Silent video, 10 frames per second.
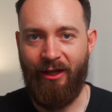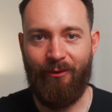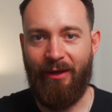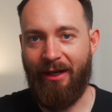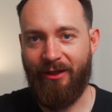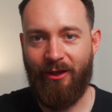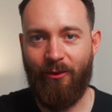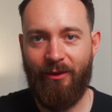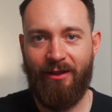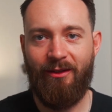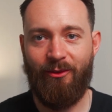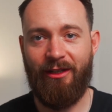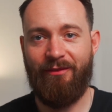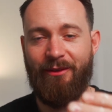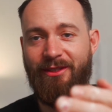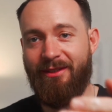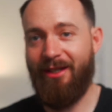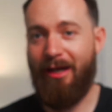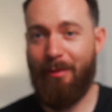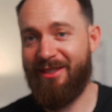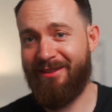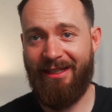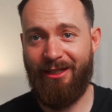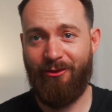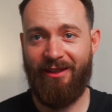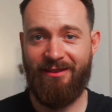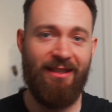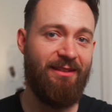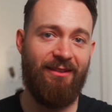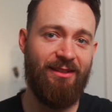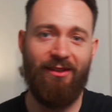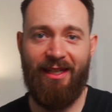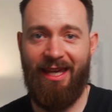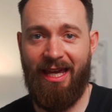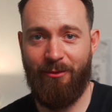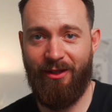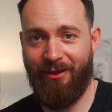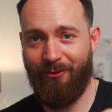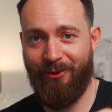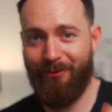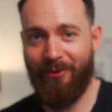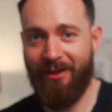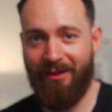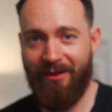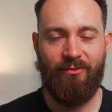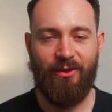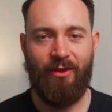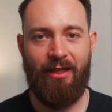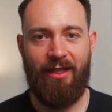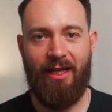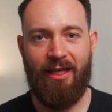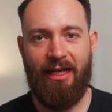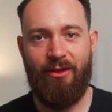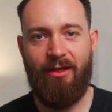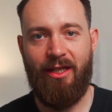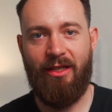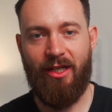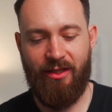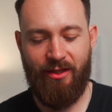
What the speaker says: around the corner, or if I was on the opposite side of where the sensor is on the camera, it wouldn't work. So yeah, now you can actually